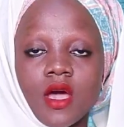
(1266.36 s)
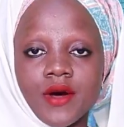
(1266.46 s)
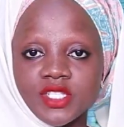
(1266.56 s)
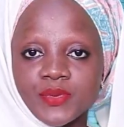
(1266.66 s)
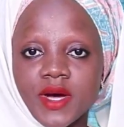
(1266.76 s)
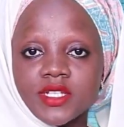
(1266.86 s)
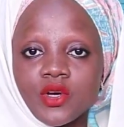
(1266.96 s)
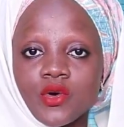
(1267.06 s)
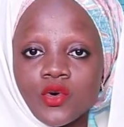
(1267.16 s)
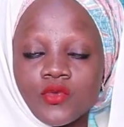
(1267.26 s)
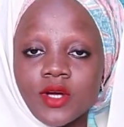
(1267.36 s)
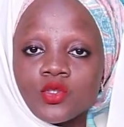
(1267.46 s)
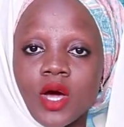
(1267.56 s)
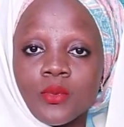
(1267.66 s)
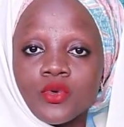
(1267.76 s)
On spot, over
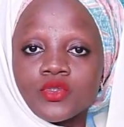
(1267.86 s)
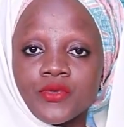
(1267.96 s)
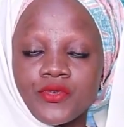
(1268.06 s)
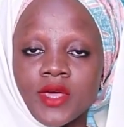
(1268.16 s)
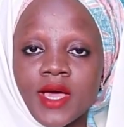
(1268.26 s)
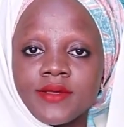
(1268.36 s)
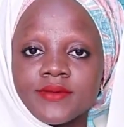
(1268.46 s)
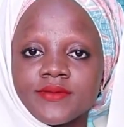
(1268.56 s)
to Abu Sufyan.